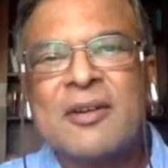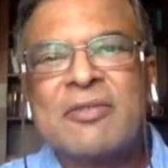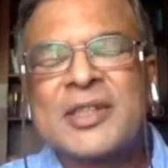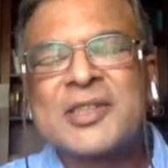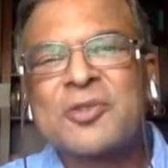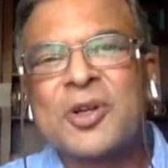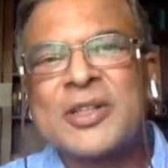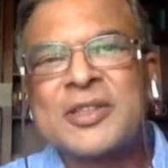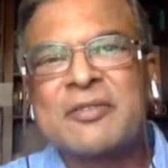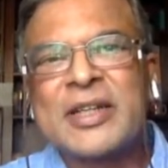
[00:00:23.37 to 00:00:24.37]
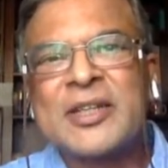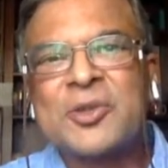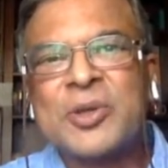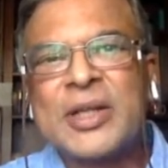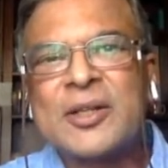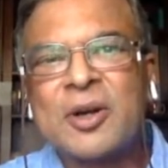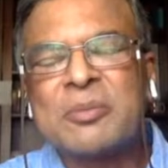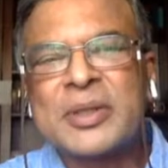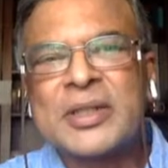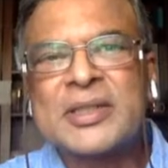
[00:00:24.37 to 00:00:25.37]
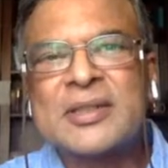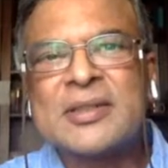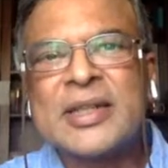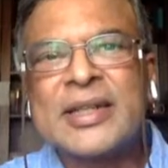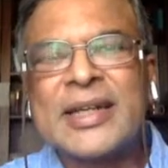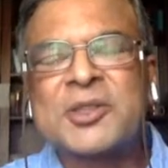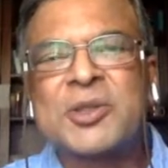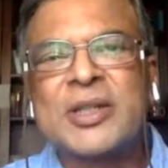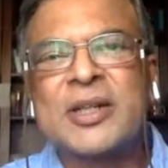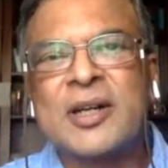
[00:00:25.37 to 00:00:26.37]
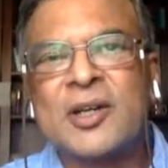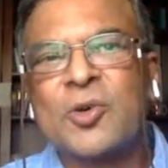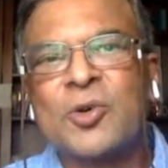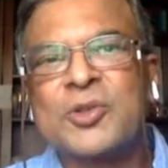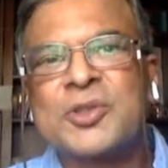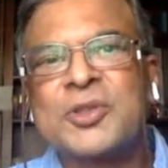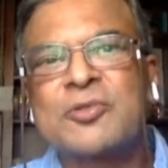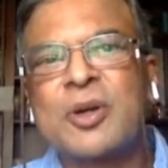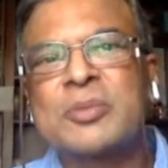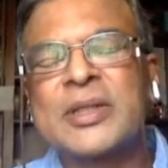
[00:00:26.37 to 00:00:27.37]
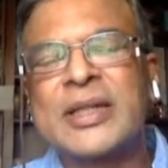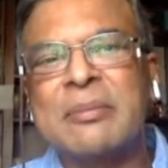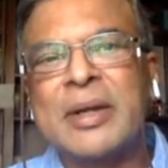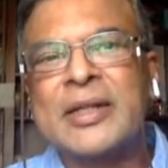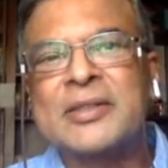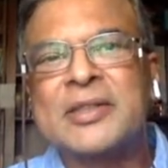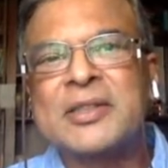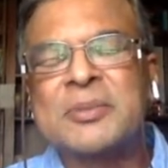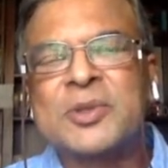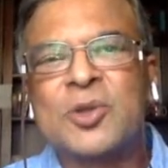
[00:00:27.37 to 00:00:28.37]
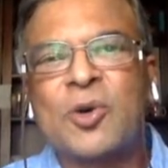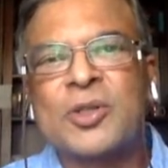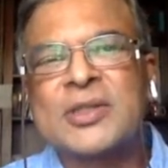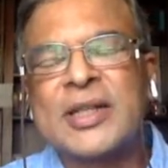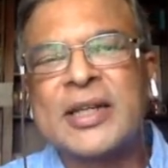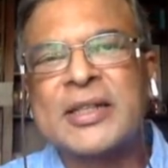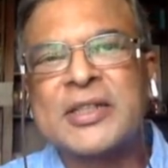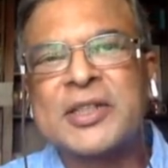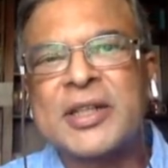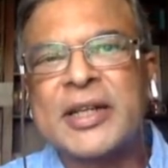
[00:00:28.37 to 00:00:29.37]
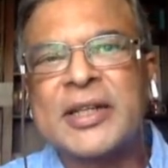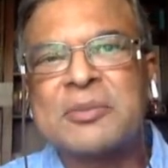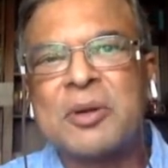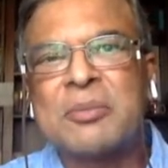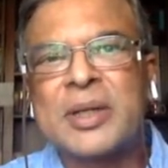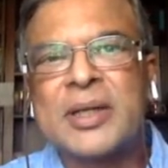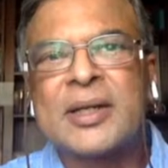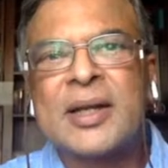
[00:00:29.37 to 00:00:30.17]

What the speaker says: First of all, it's a very unique competition. It actually arose from the embedded systems course that I teach at IIT Bombay.